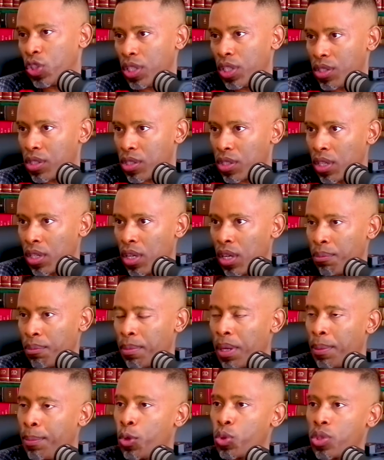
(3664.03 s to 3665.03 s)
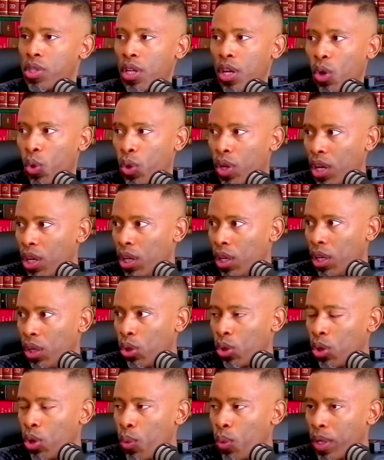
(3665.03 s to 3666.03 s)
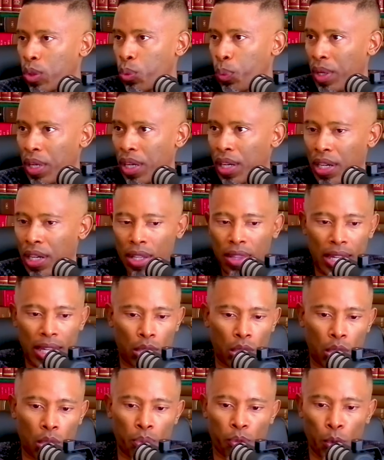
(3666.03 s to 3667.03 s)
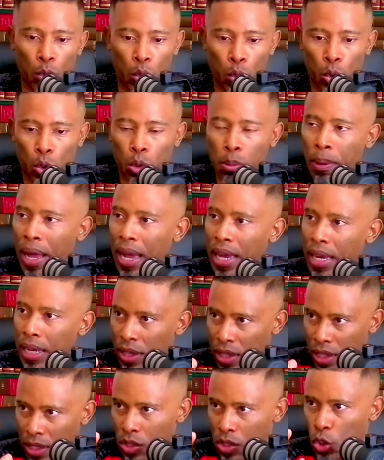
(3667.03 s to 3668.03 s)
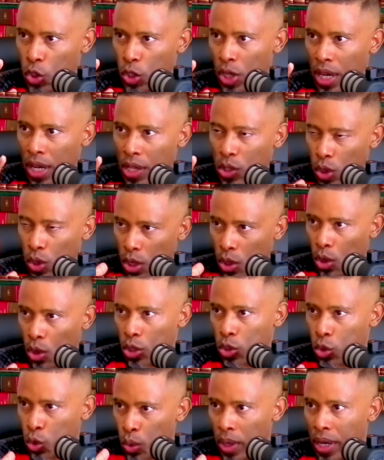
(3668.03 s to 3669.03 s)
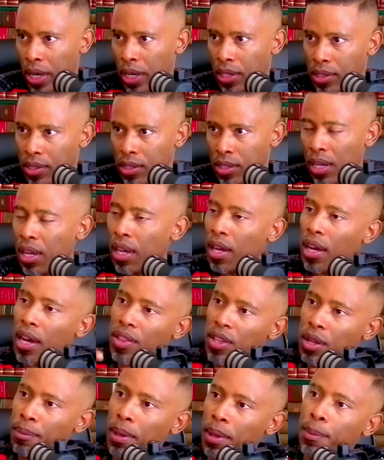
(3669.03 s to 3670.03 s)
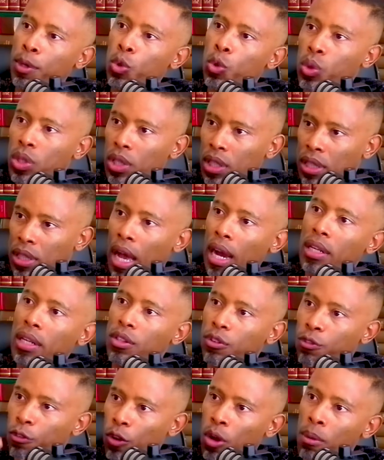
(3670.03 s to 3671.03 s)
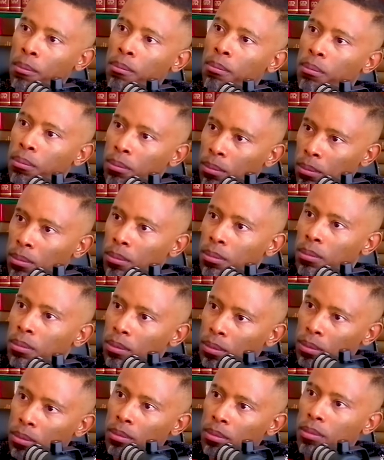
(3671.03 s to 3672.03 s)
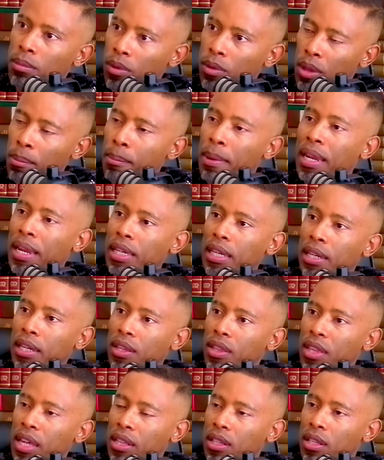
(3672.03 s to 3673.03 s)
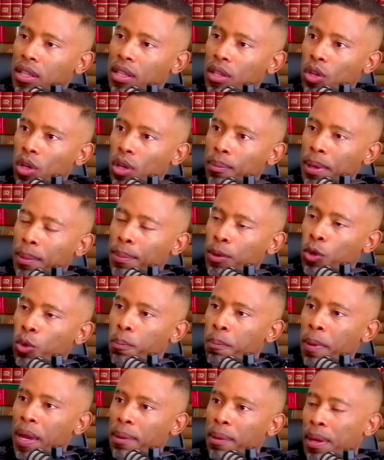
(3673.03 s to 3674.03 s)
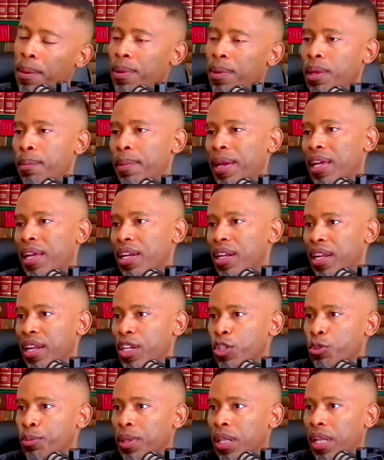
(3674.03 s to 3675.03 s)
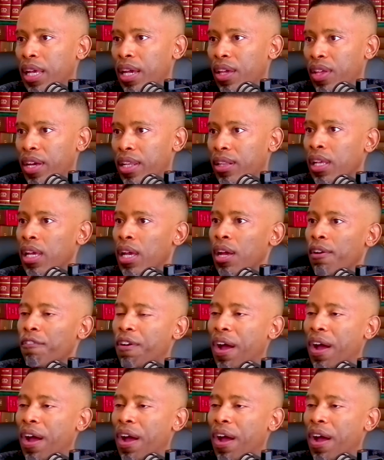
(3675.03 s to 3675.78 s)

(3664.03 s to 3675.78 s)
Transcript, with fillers: G's. Yeah. Maybe you say, okay, you know what? We agree that for you to buy this share is going to cost you X, and then maybe you deduct from the money that maybe you're paying. Maybe they make an arrangement like that.